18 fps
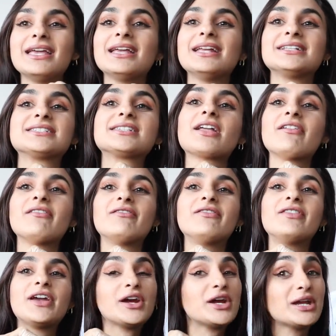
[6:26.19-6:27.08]
It's
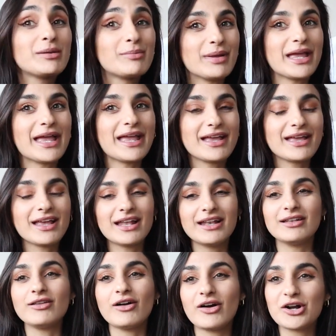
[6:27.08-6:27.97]
very big
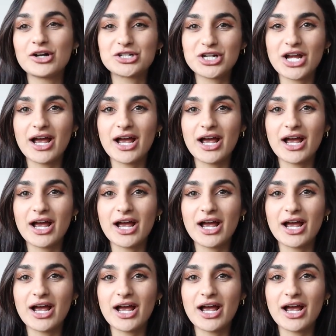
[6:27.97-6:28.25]
and large.